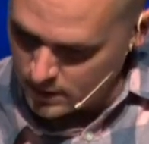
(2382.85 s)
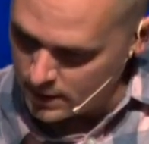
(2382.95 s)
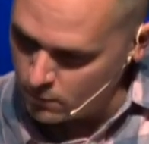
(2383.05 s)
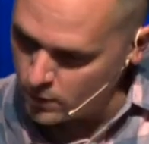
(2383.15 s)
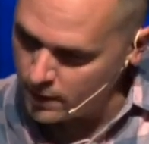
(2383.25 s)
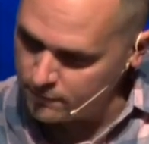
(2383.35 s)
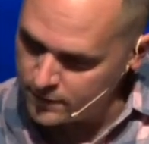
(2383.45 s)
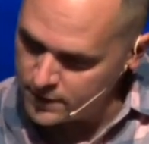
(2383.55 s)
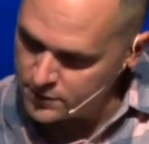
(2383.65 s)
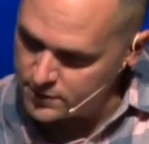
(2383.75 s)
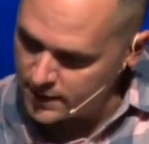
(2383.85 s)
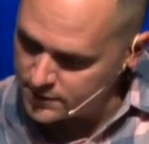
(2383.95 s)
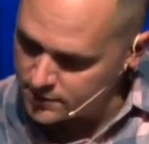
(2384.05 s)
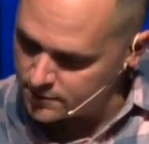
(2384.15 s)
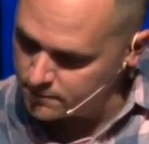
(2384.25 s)
And when I finished
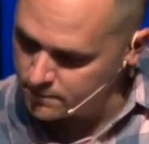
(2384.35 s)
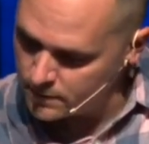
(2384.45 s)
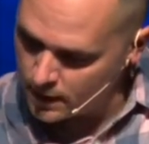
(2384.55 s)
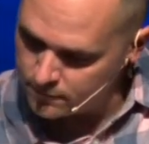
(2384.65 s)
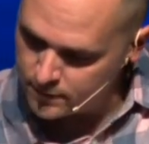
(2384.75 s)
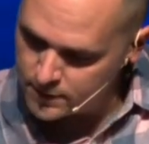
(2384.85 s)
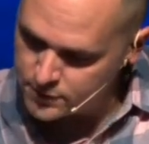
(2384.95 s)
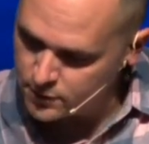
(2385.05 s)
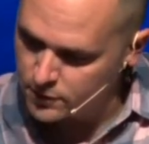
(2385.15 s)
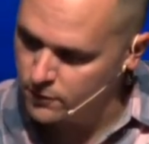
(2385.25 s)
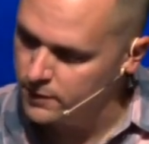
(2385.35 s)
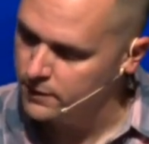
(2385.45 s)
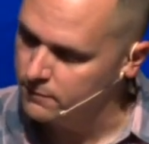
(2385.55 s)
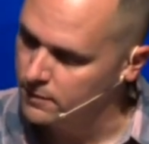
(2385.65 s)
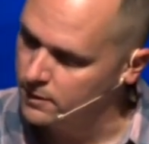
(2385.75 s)
Destin, I finished a degree
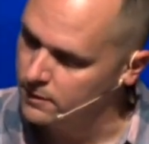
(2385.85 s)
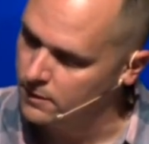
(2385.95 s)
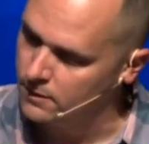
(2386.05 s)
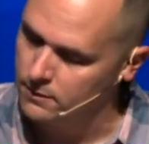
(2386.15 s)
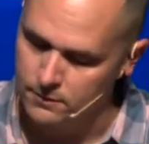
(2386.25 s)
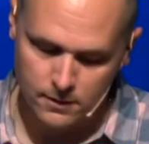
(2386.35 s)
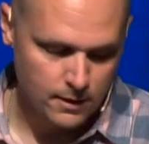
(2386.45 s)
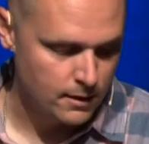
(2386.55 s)
in, in a, uh,